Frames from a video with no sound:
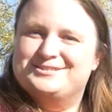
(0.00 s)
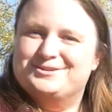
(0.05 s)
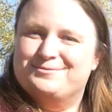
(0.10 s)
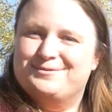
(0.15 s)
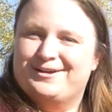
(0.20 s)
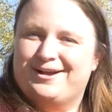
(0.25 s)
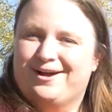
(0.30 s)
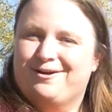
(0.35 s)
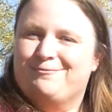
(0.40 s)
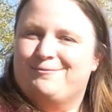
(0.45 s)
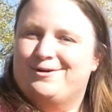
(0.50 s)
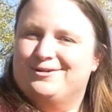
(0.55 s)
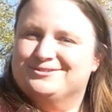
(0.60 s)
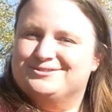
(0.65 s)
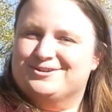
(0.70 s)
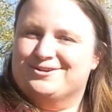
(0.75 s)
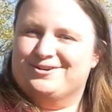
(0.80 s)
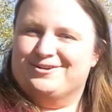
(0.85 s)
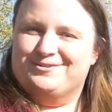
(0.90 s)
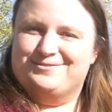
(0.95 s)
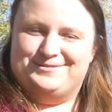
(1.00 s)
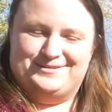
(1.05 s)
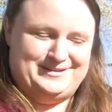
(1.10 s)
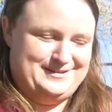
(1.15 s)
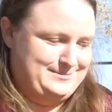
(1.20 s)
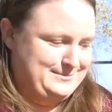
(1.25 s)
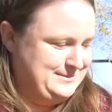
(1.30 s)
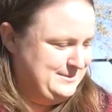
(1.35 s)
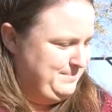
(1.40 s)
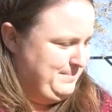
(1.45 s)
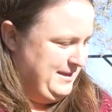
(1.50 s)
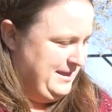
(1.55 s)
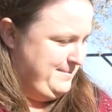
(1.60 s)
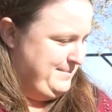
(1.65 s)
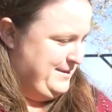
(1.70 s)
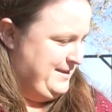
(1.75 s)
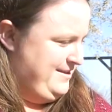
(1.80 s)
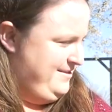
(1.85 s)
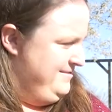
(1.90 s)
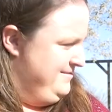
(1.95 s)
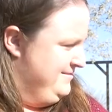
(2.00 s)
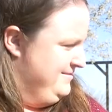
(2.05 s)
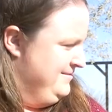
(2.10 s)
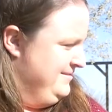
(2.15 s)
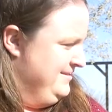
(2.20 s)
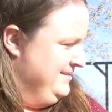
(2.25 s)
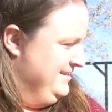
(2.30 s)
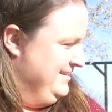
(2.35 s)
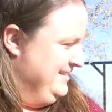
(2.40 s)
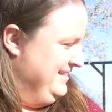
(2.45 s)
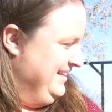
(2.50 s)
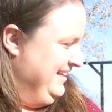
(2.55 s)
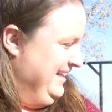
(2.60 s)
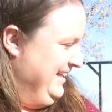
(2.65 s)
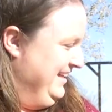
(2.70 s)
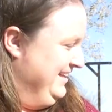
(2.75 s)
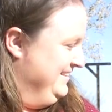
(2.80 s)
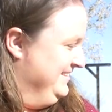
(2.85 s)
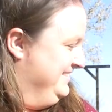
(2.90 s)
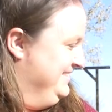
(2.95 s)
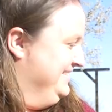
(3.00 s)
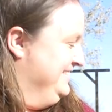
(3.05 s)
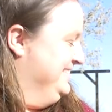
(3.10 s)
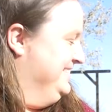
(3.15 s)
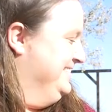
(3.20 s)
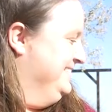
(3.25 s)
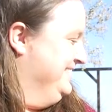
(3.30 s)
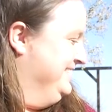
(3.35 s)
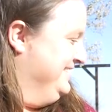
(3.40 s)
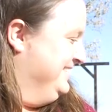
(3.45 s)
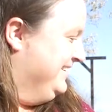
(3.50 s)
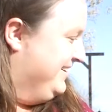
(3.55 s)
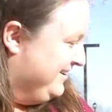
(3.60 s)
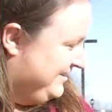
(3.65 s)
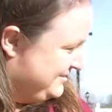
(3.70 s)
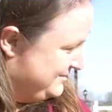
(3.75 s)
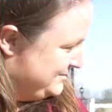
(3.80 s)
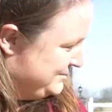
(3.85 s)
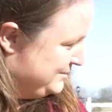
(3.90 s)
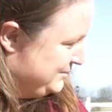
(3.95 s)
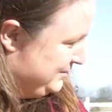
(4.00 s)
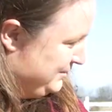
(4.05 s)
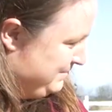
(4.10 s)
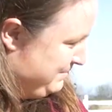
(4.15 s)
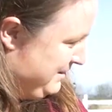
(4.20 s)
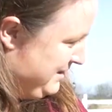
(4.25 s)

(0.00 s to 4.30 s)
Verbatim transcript: So we got Walter when he was a baby. Are you still the